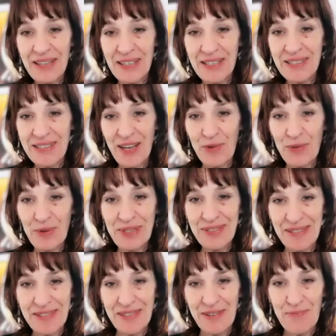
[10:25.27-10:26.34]
This thing was
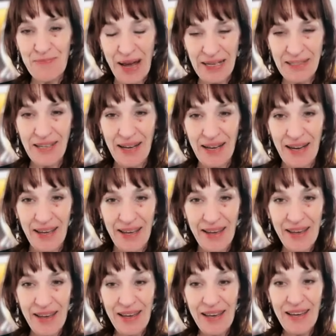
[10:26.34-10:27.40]

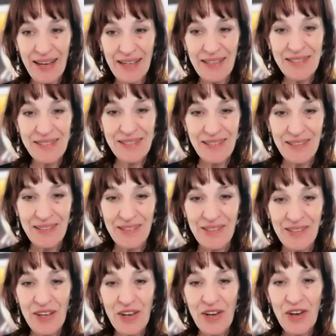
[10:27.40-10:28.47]
systematically
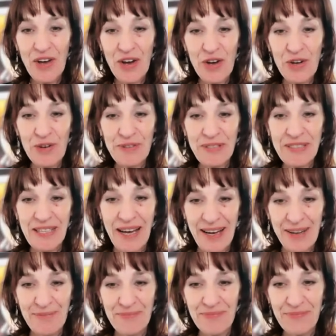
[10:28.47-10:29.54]
installed over
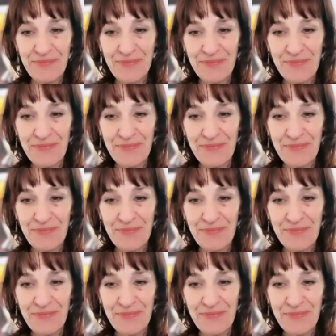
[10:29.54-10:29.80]
time.